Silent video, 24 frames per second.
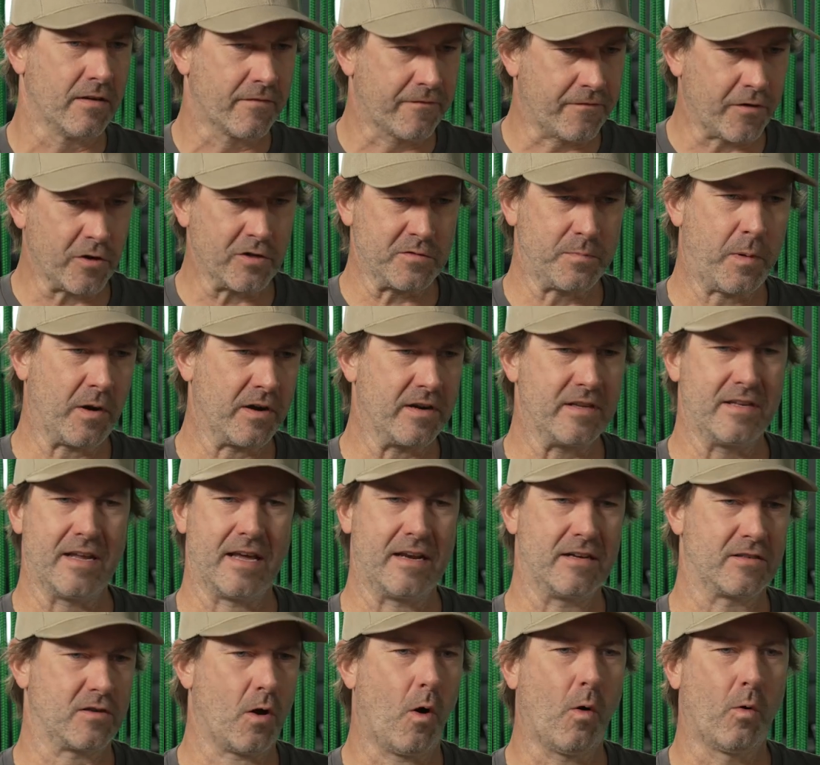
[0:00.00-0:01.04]
First party
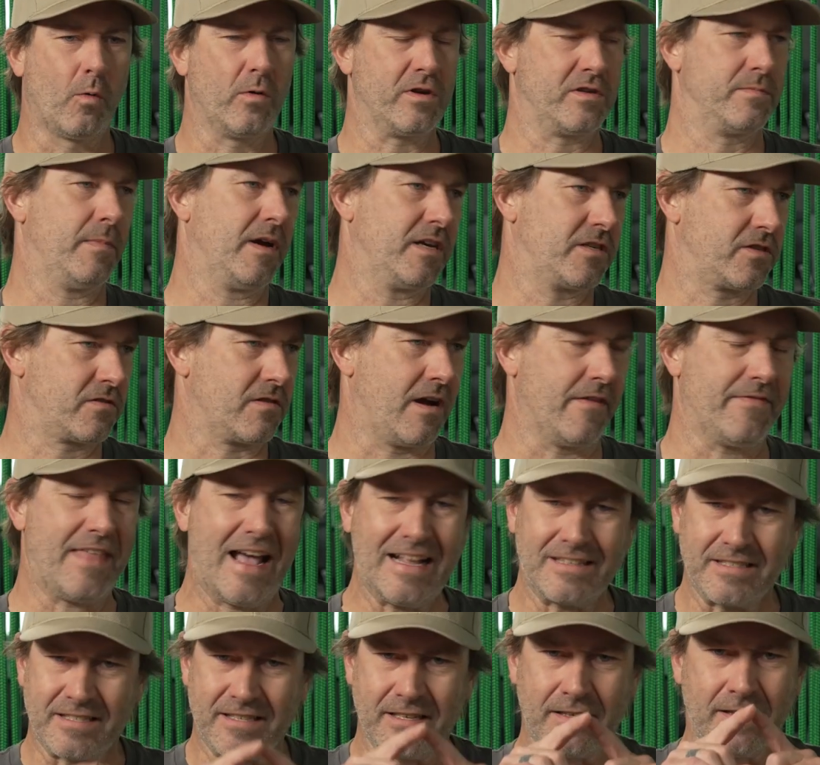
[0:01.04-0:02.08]
data is always my strap.
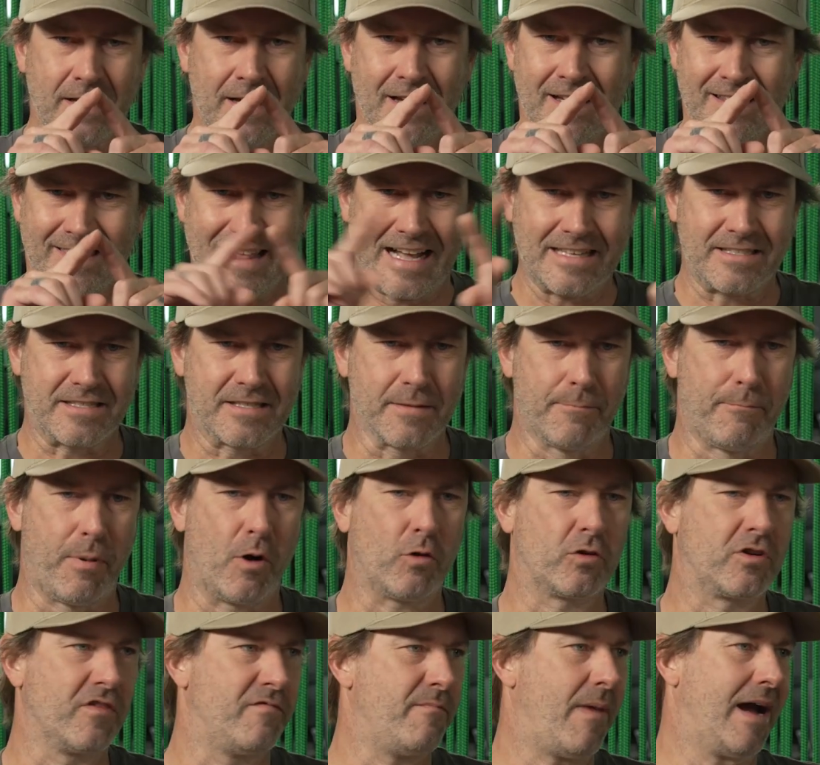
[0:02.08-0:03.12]
That's the, that's the
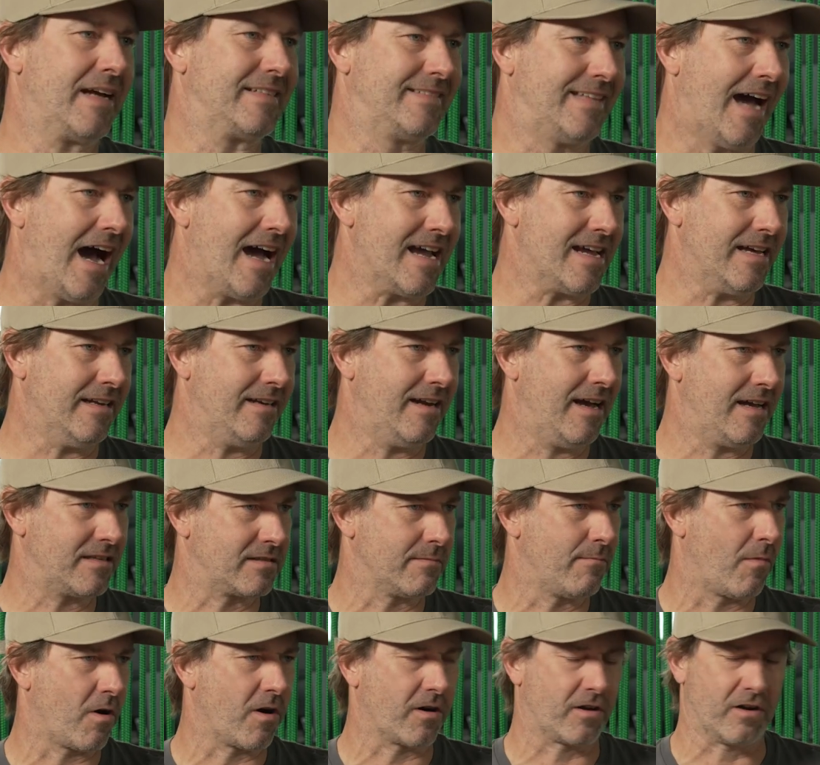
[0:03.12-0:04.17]
bulk of my diet as
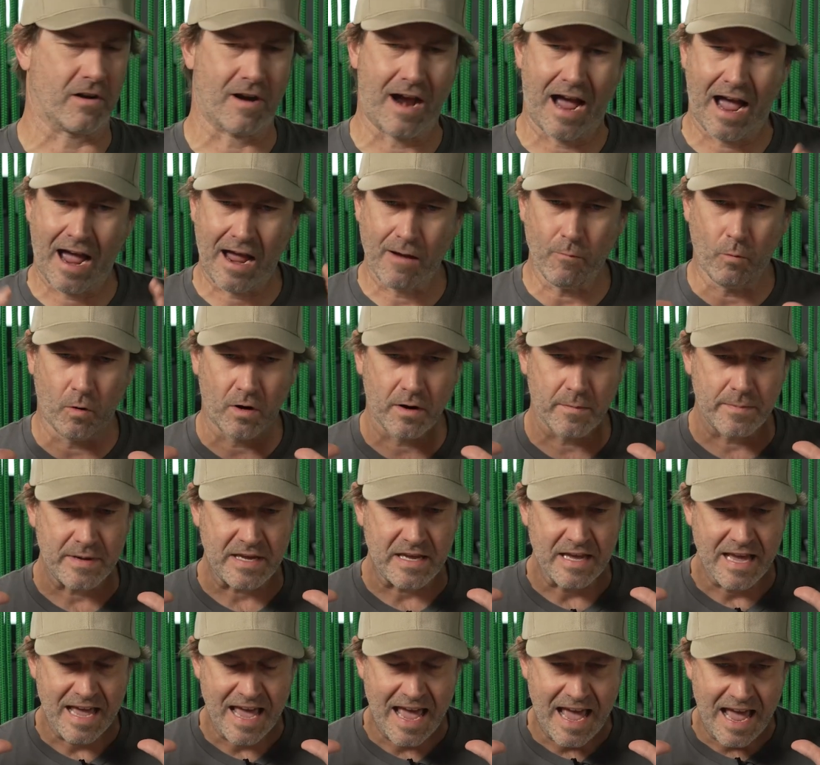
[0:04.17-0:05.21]
a marketer. I want to
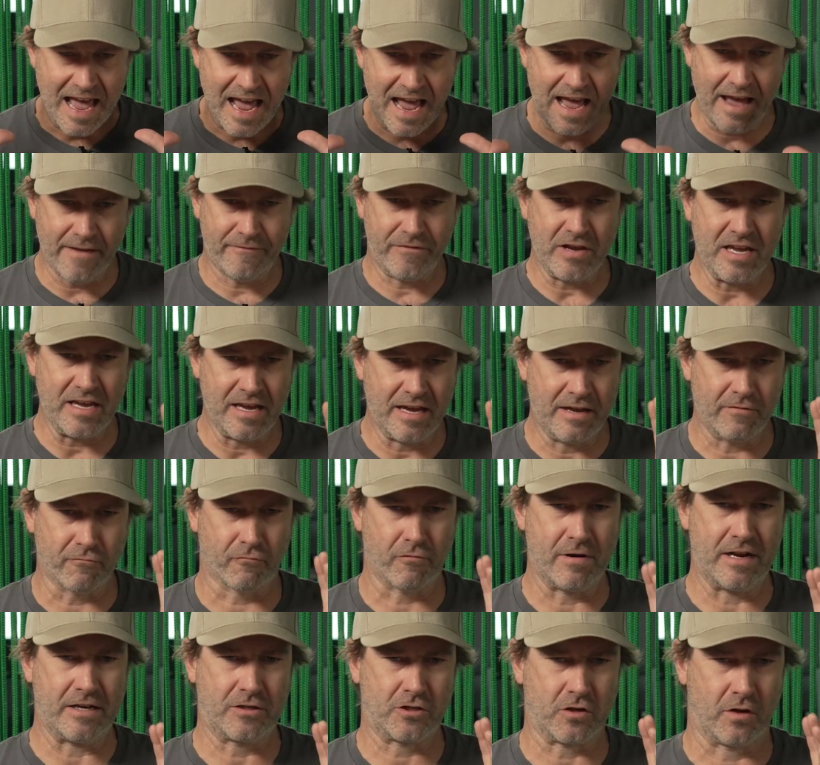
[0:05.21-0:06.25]
be heavy
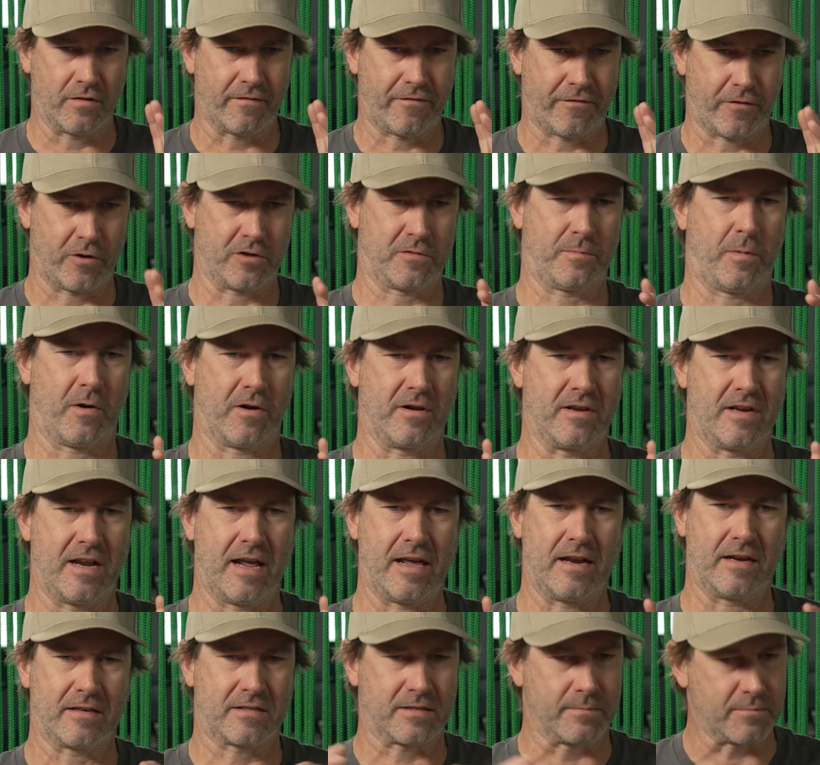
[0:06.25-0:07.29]
and rich on first party
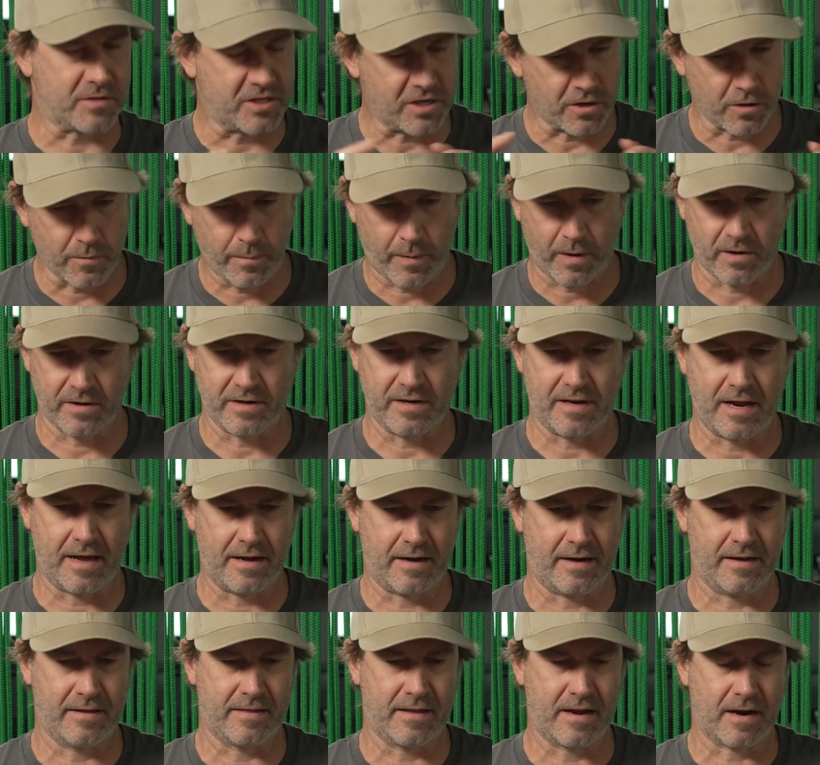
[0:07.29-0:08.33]
data, some zero party
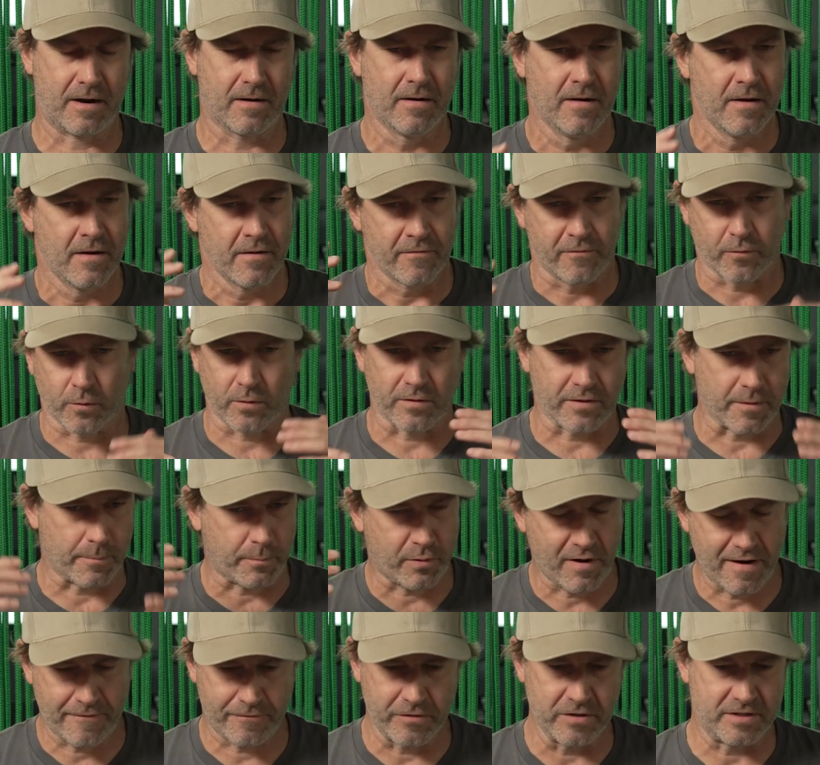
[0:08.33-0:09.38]
data in there for the
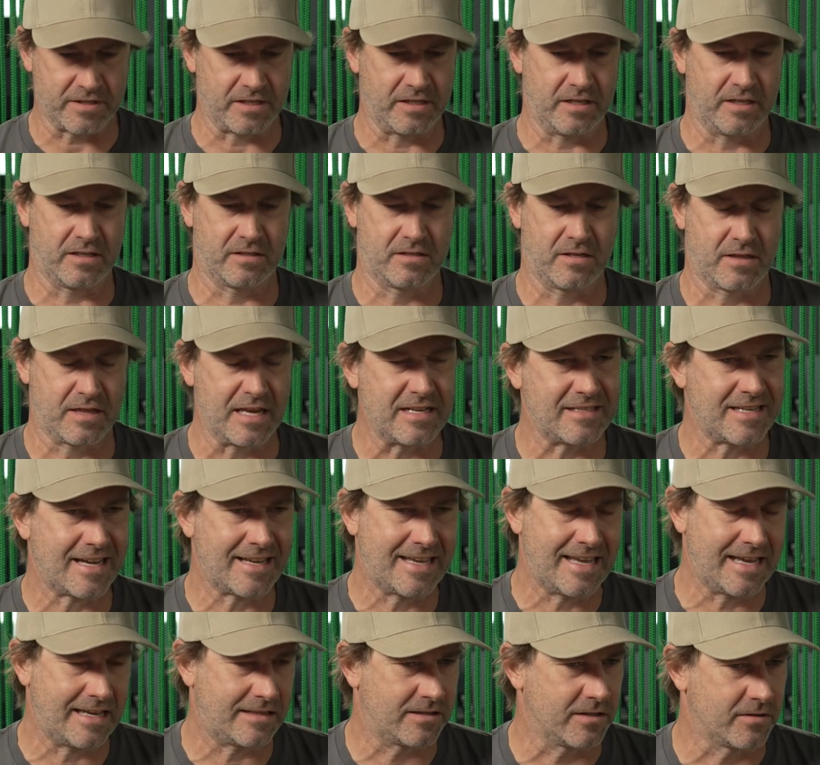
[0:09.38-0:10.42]
preferences, things I
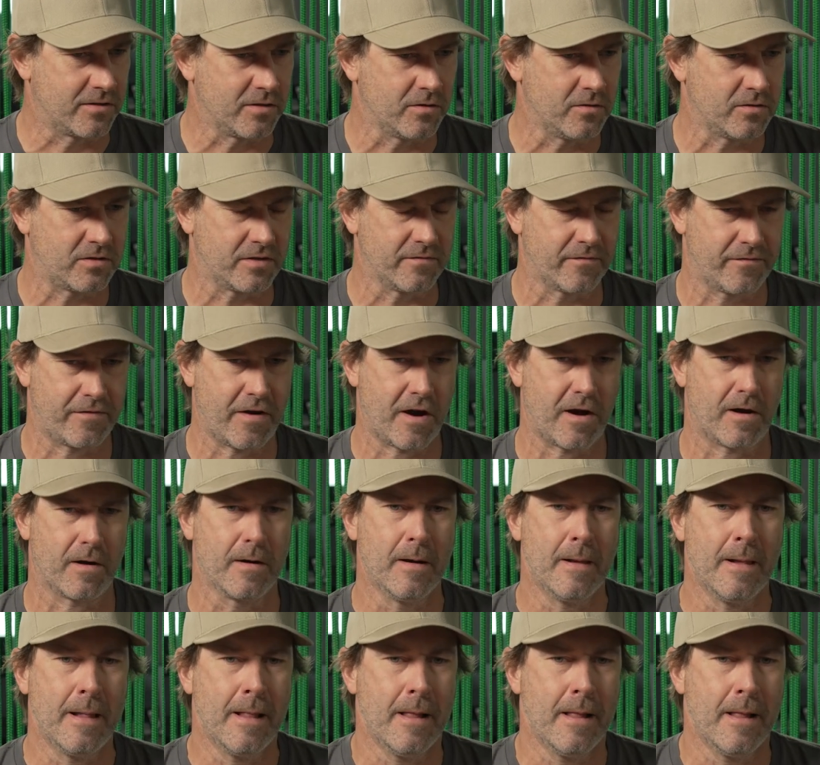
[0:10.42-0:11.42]
can't deduce, infer.